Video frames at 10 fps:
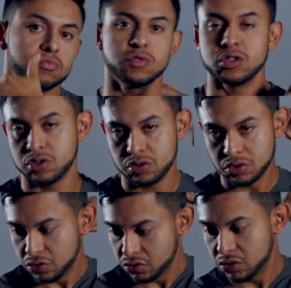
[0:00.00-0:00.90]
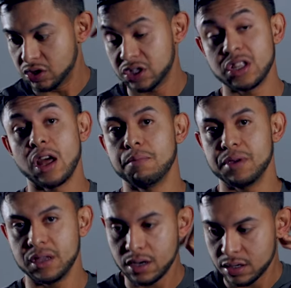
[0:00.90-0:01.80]
It's not a
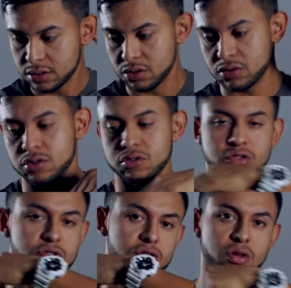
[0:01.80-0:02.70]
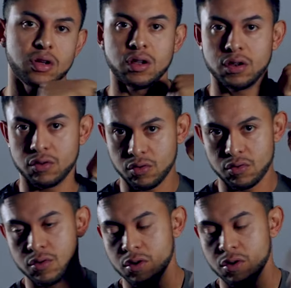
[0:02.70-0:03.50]
V-neck, so it's just a little